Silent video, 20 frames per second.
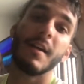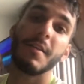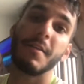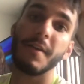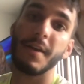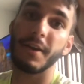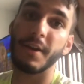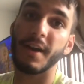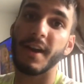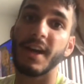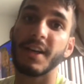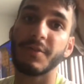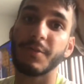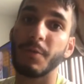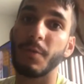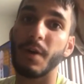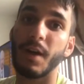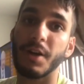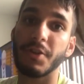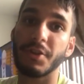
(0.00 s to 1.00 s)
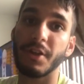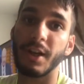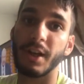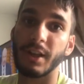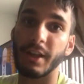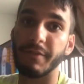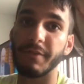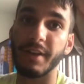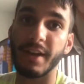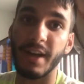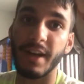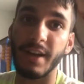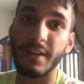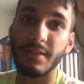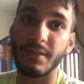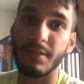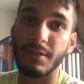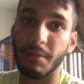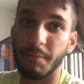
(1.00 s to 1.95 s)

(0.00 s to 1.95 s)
Thank you guys for watching. I love you guys.